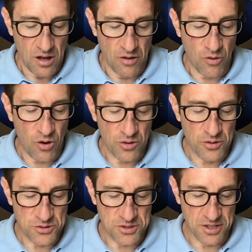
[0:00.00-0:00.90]
Of all
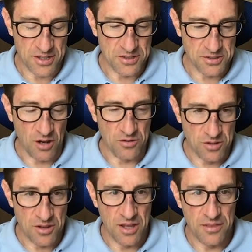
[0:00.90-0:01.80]
those things,
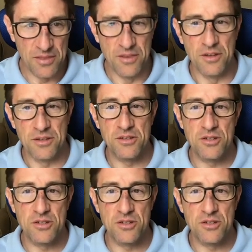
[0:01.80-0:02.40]
other than the